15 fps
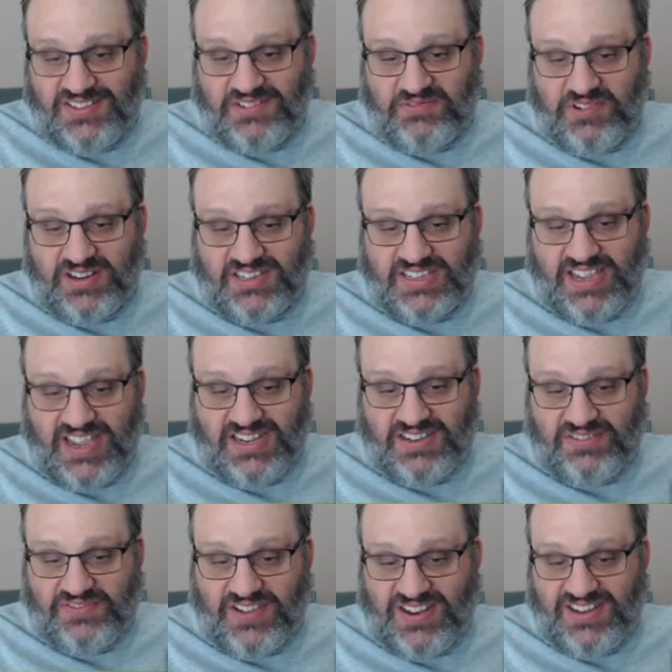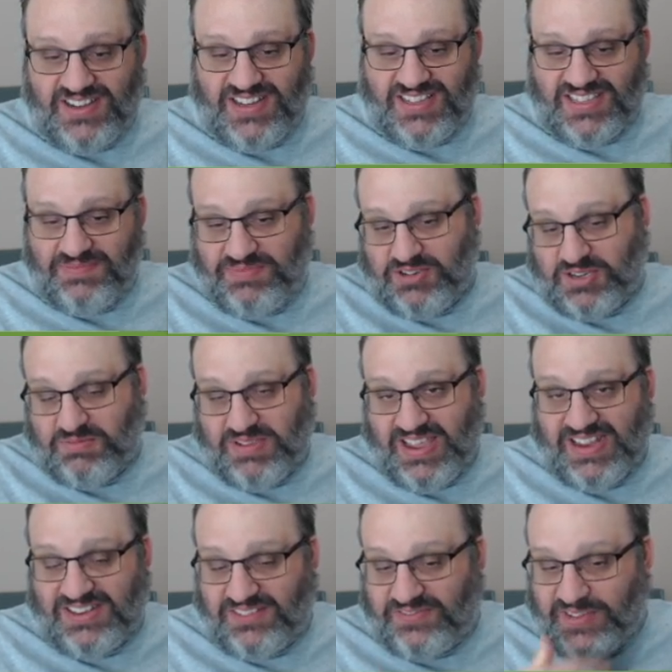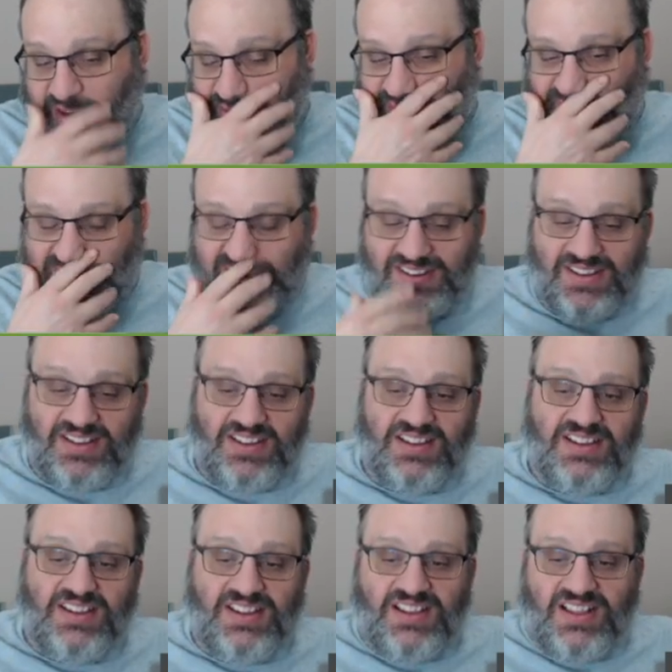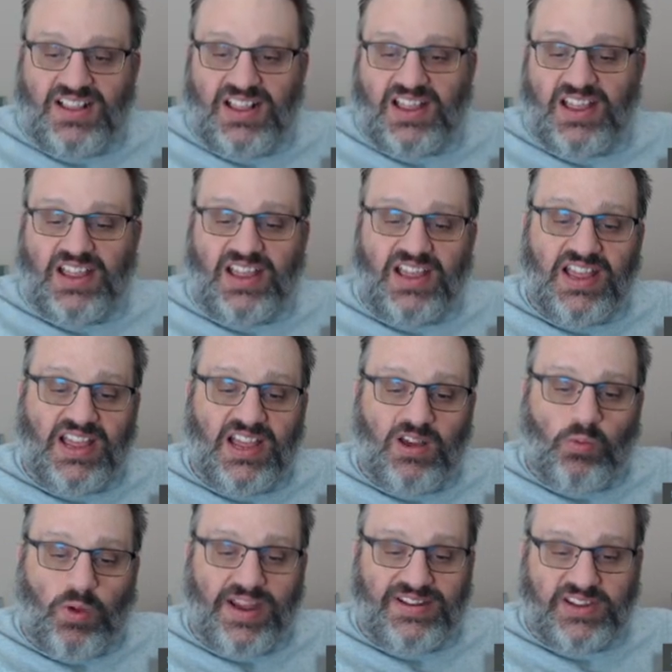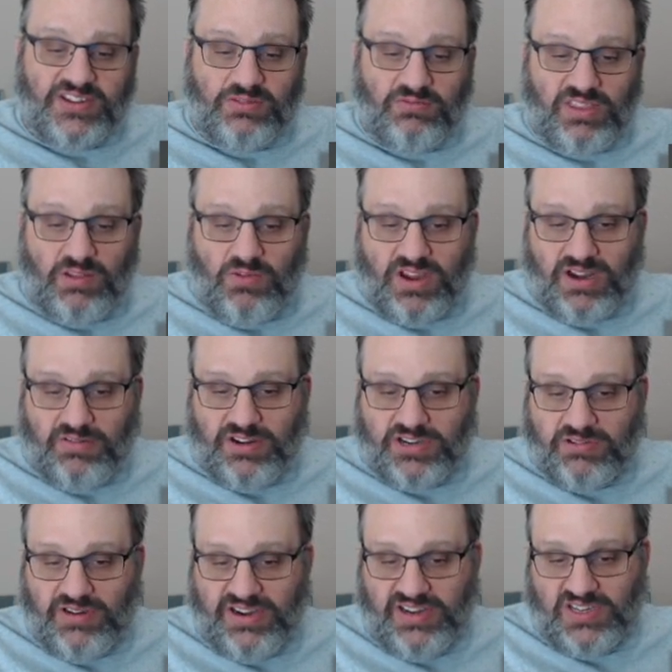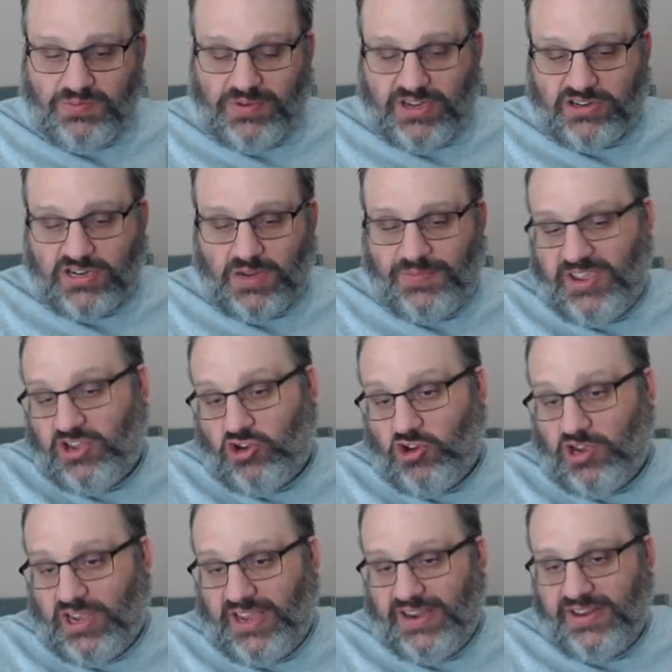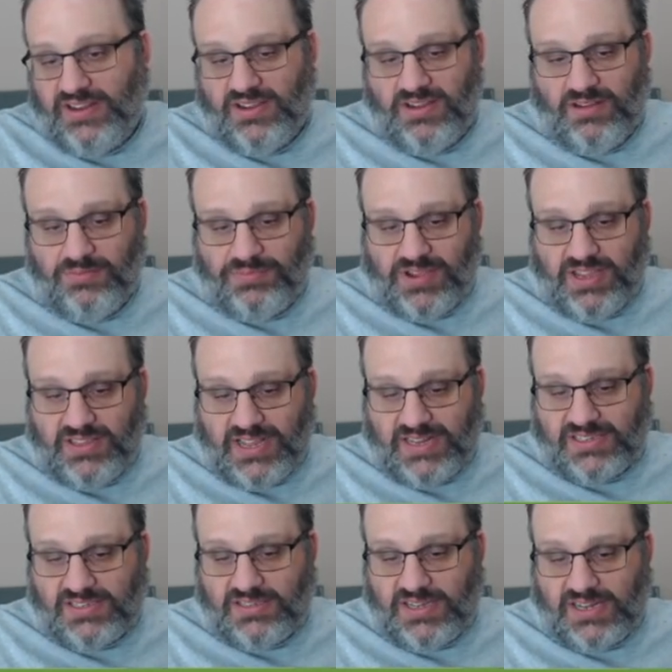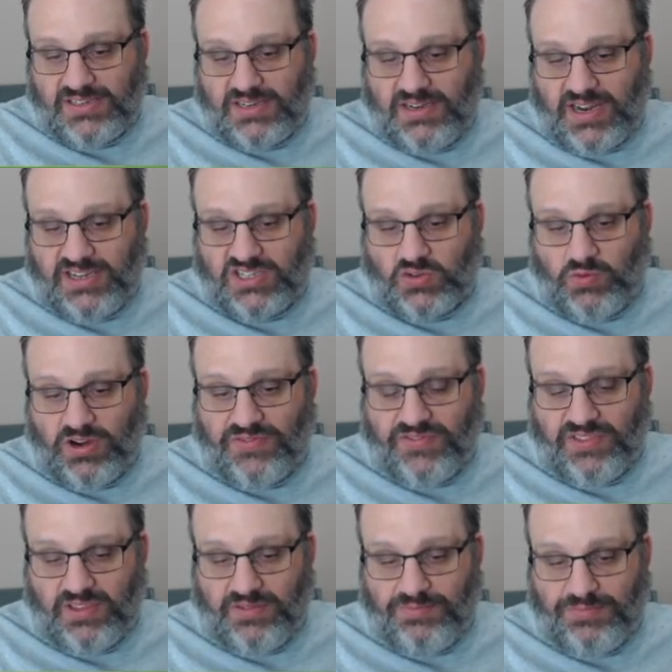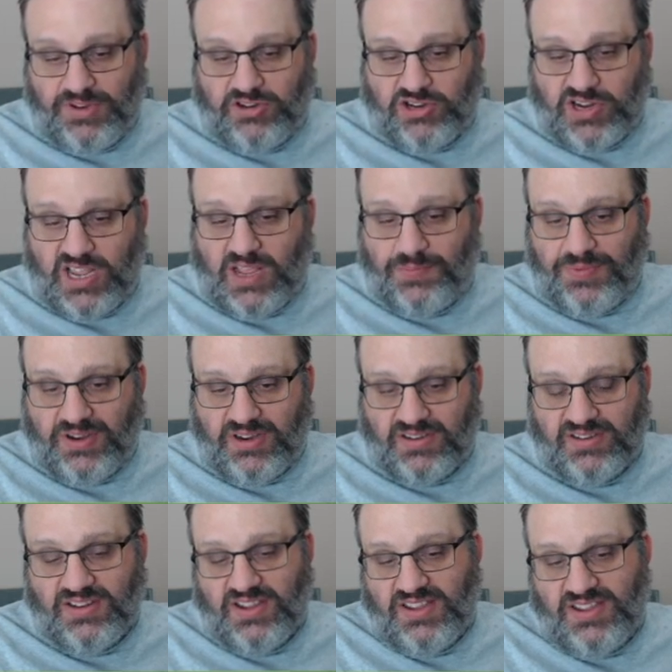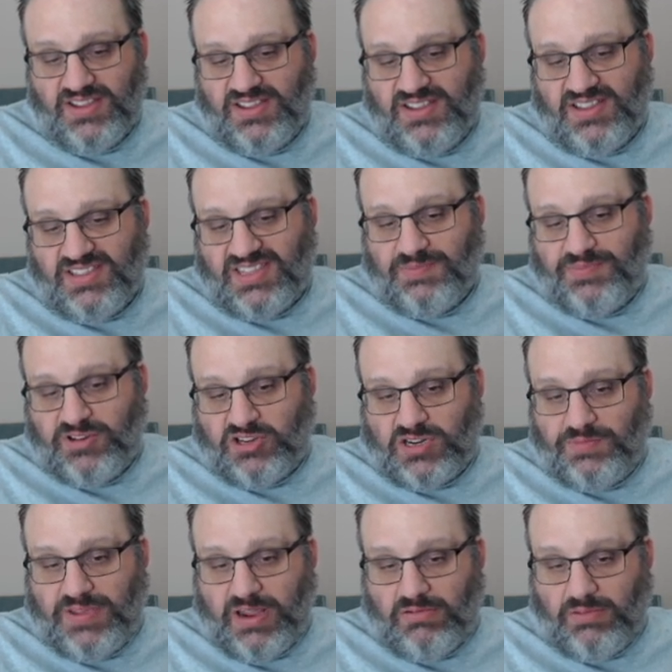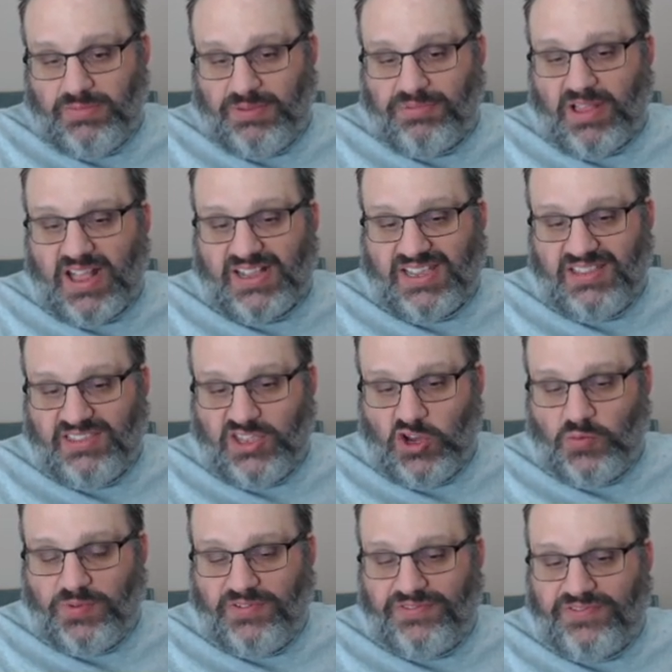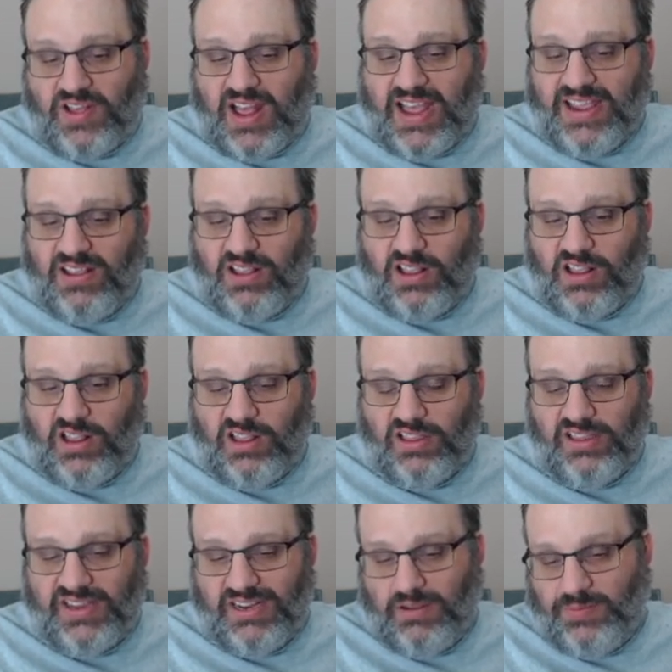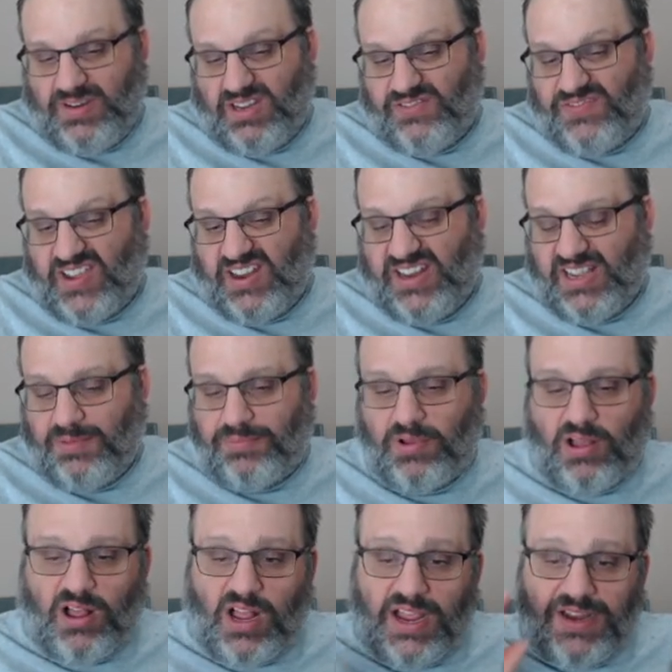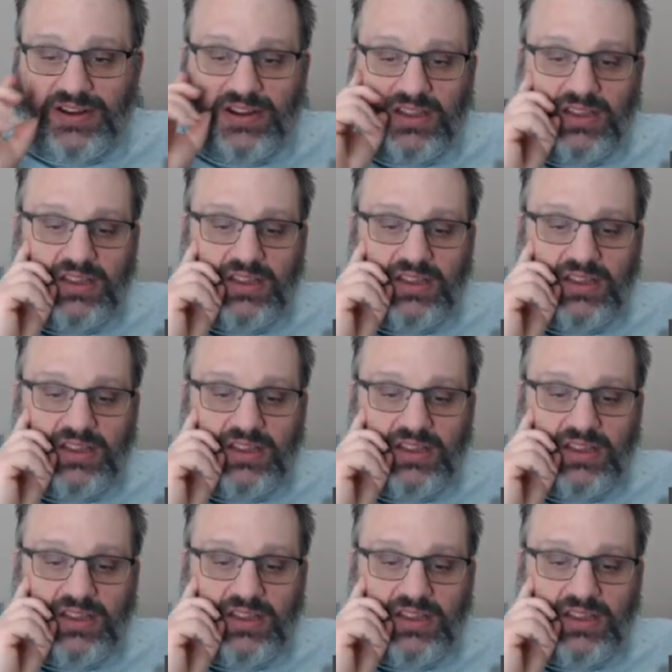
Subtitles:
The rooks can't defend it. The bishop can't defend it. White doesn't really want to retreat his bishop. He could, but that's a nice square for the bishop, and the bishop here would be blocking the open file, and it would be defending a pawn.